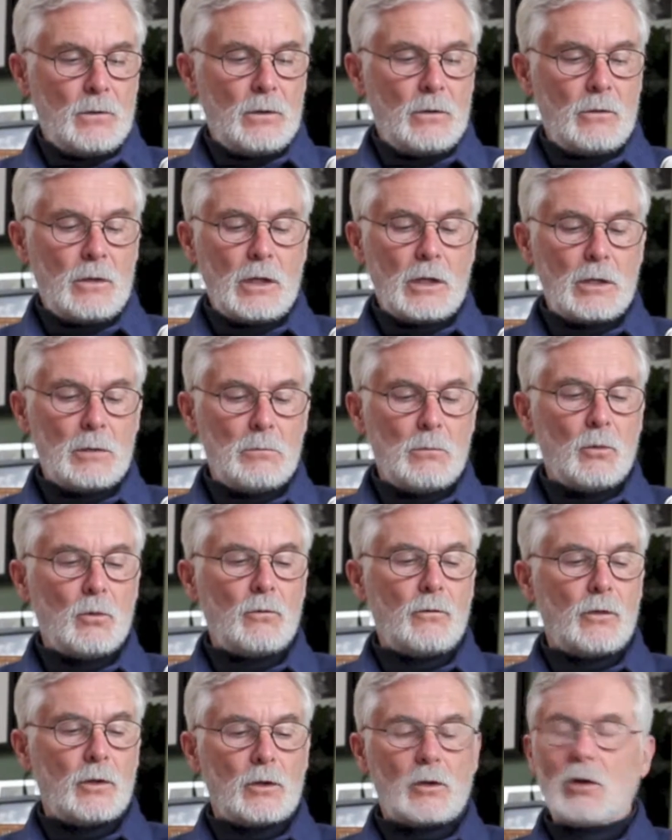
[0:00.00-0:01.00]
they can
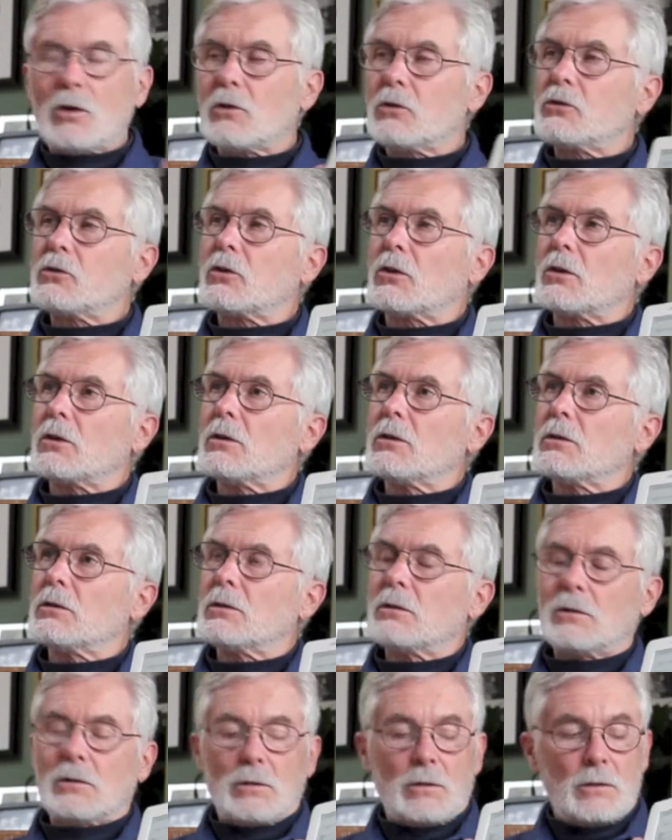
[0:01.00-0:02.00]
move the cursor
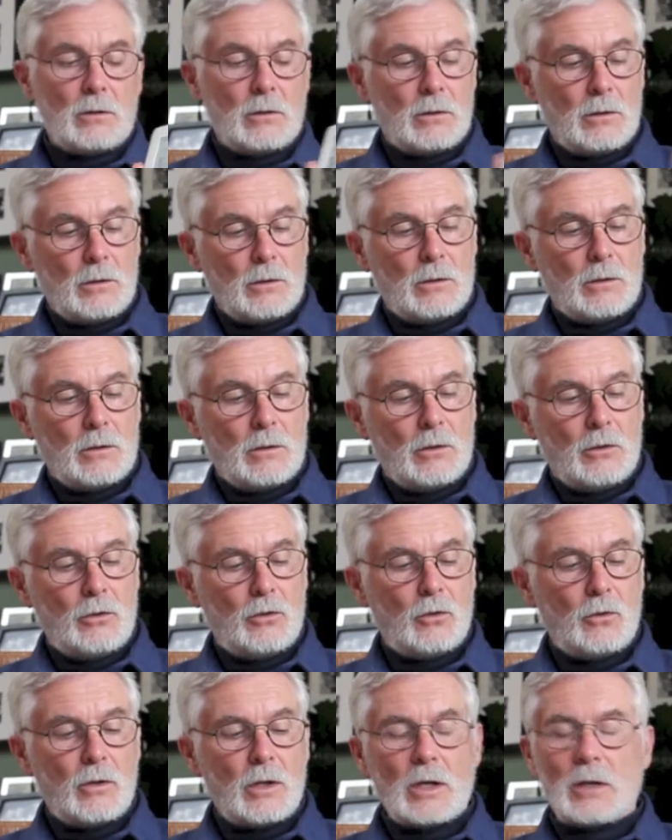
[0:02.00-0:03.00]

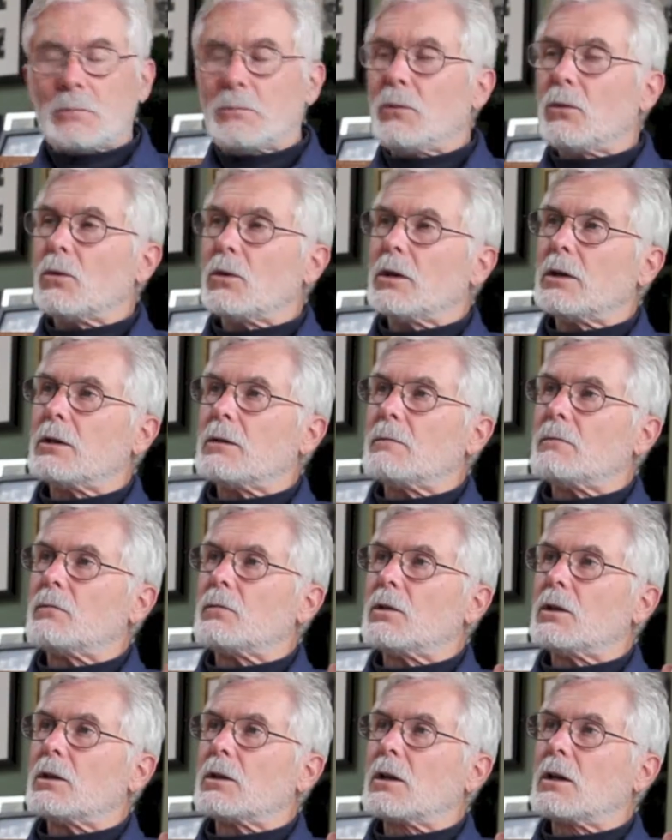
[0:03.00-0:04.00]
to that point
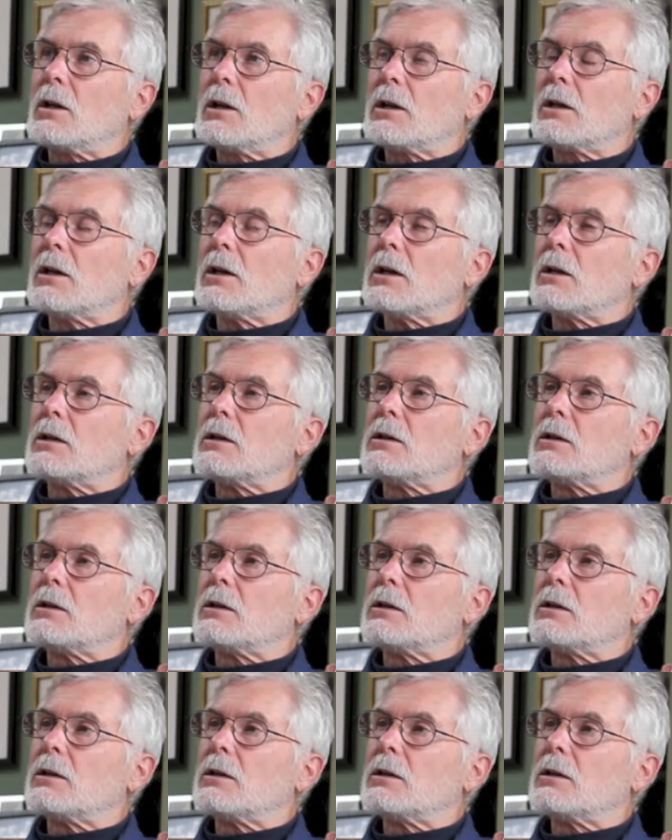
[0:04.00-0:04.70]
and click on it,